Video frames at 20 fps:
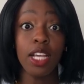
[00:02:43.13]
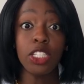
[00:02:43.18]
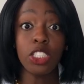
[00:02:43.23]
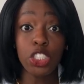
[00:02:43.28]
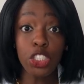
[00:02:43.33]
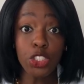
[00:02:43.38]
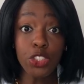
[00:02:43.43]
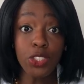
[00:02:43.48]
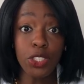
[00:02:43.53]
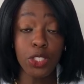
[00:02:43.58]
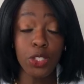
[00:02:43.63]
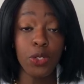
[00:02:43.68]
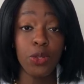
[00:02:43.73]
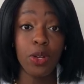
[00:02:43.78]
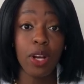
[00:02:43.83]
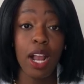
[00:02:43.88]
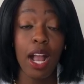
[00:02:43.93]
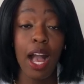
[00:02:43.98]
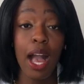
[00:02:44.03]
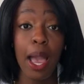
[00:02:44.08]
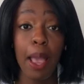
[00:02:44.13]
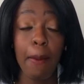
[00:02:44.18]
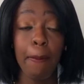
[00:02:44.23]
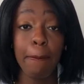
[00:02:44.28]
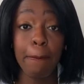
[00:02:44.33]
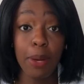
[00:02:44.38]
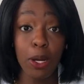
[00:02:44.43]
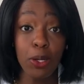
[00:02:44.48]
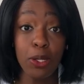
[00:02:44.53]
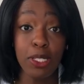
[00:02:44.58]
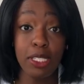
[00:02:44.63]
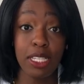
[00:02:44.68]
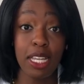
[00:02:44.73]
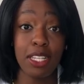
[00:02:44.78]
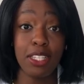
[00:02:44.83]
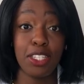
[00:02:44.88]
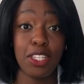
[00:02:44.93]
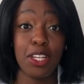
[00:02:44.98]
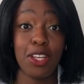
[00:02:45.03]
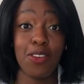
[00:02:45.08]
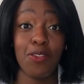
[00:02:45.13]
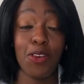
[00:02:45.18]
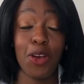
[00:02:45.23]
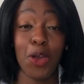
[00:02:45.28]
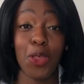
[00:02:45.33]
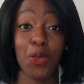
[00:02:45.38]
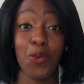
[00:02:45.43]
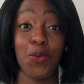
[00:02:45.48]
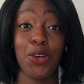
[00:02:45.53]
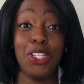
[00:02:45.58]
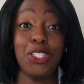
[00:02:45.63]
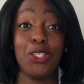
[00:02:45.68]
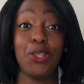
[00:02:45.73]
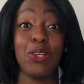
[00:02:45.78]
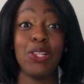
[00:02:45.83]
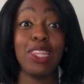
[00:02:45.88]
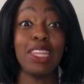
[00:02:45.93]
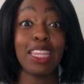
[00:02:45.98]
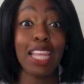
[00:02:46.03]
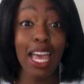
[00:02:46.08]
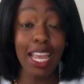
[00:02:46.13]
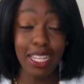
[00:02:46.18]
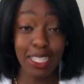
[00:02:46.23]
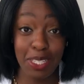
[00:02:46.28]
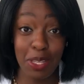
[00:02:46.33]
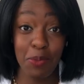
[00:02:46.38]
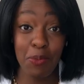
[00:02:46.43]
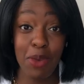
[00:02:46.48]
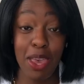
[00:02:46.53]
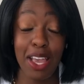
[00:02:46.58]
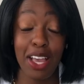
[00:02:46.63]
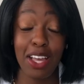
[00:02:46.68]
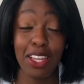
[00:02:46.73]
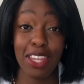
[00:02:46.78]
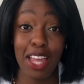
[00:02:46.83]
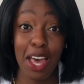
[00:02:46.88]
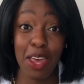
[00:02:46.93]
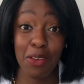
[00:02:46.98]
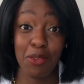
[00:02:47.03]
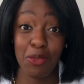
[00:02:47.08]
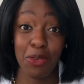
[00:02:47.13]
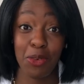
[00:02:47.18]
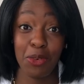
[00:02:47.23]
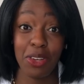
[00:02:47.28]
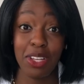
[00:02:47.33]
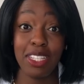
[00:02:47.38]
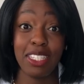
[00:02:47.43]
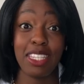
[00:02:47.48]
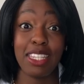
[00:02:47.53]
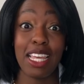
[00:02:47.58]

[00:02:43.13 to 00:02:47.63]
Children who are hyposensitive are the ones who like to make a lot of noise.